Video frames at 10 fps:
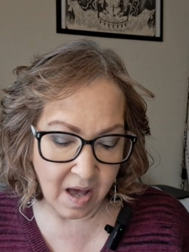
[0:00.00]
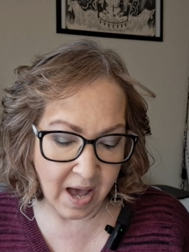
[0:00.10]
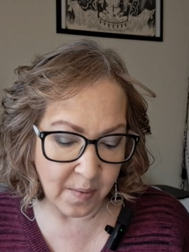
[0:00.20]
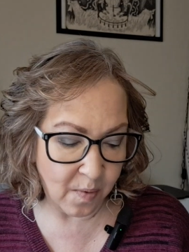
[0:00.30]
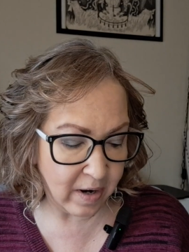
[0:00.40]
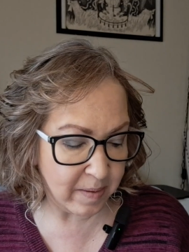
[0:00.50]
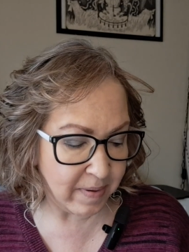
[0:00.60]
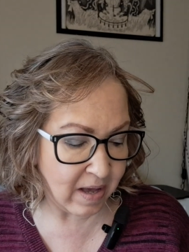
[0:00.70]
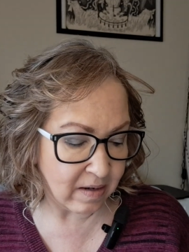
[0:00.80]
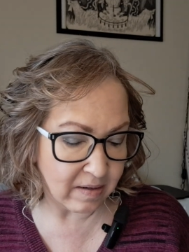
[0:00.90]
I worry
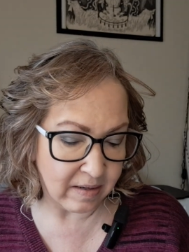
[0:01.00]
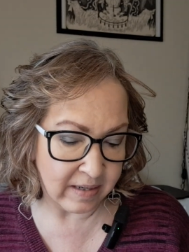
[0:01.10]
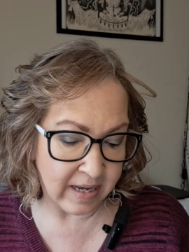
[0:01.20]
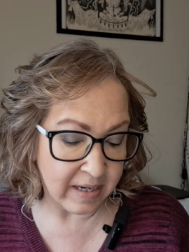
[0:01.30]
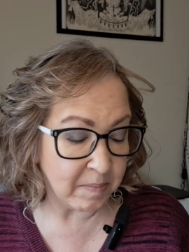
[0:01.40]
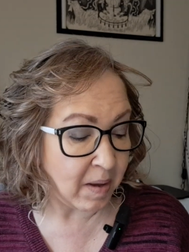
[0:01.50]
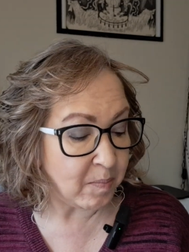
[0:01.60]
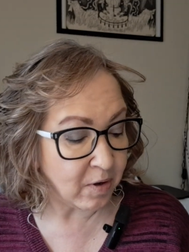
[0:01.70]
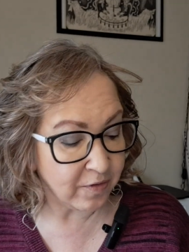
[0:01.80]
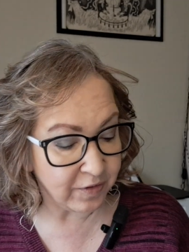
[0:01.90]
about getting my
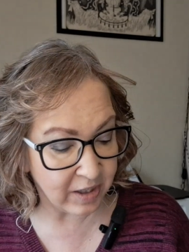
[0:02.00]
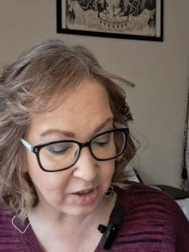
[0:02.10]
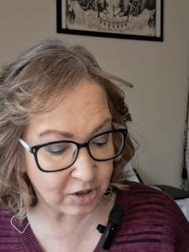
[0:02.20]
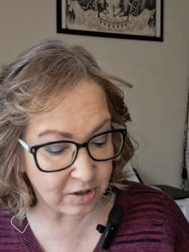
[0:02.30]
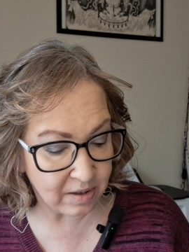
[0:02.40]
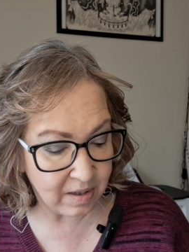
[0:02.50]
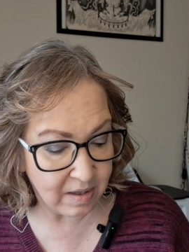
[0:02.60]
book finished.